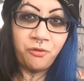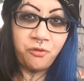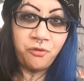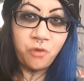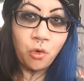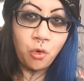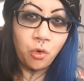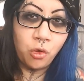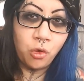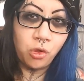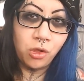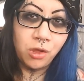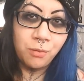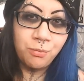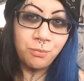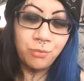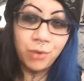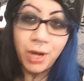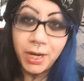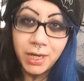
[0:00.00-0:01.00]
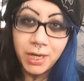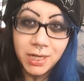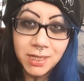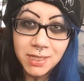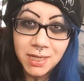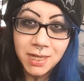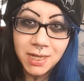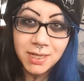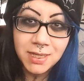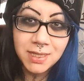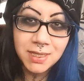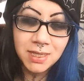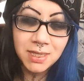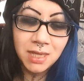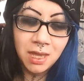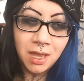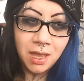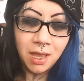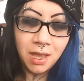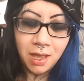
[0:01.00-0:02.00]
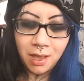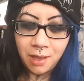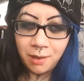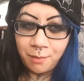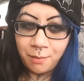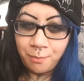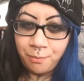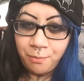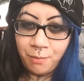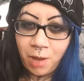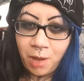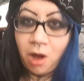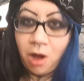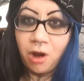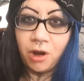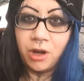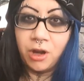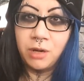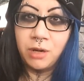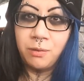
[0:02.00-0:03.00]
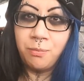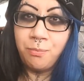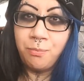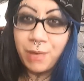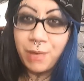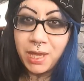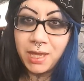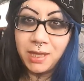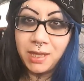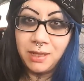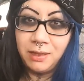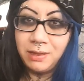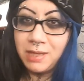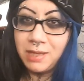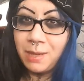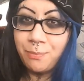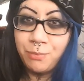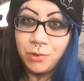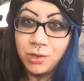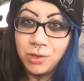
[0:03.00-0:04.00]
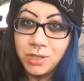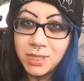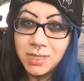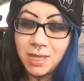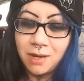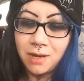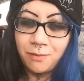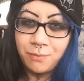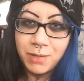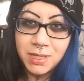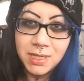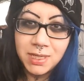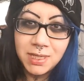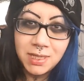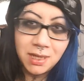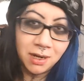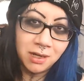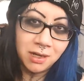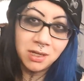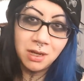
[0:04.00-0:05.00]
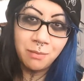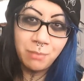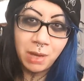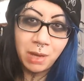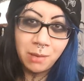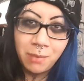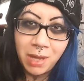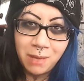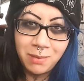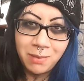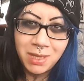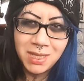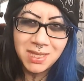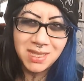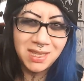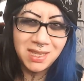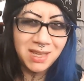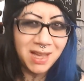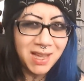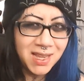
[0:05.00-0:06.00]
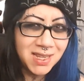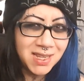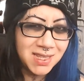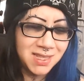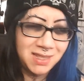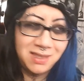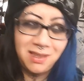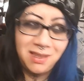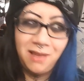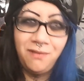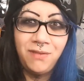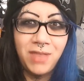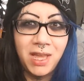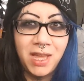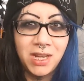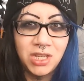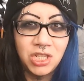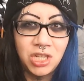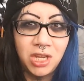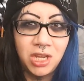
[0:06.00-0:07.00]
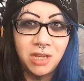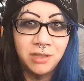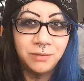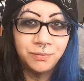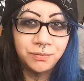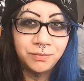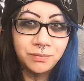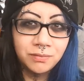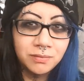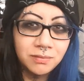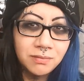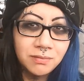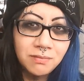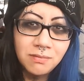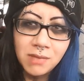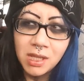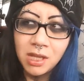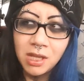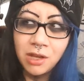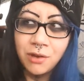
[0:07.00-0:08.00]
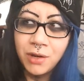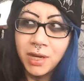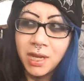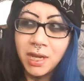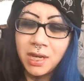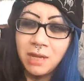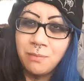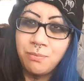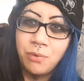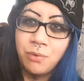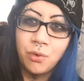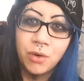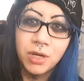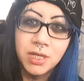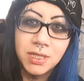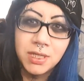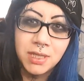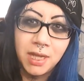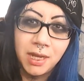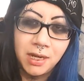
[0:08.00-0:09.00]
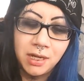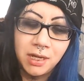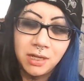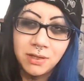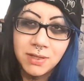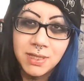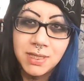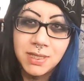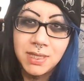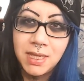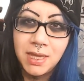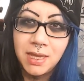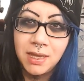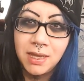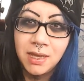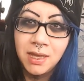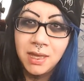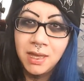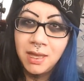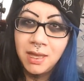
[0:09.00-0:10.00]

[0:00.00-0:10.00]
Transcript: full, pregnant tits. Hard, big nipples that have been sucked on by babies. Guys love that shit. Go to any porn site and you'll see